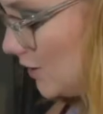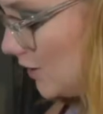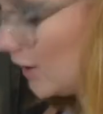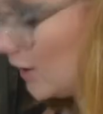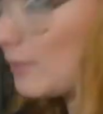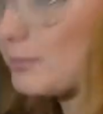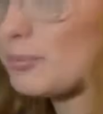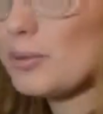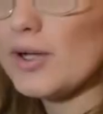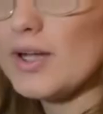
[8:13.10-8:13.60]
going
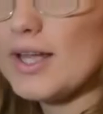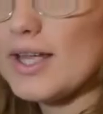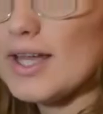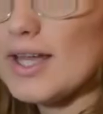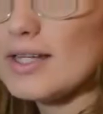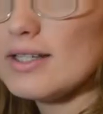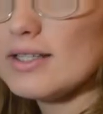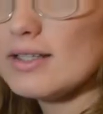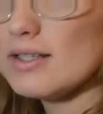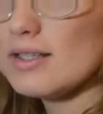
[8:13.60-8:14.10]
to put
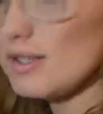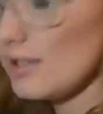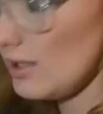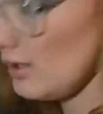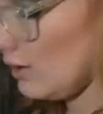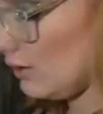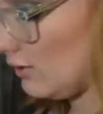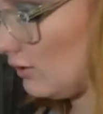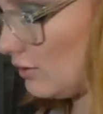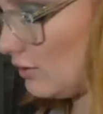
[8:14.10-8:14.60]
in
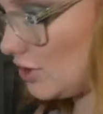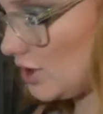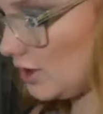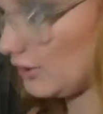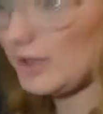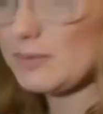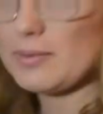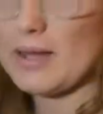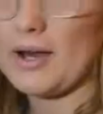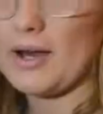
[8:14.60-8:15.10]
the
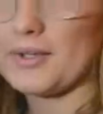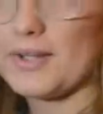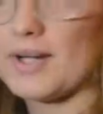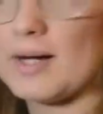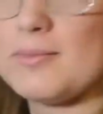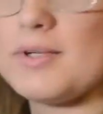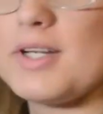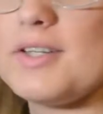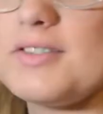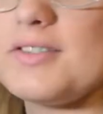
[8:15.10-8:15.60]
chili powder. I'm
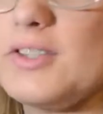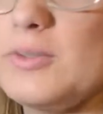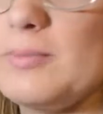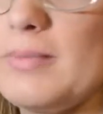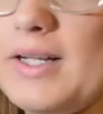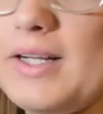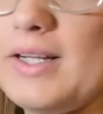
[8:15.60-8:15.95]
going to zoom in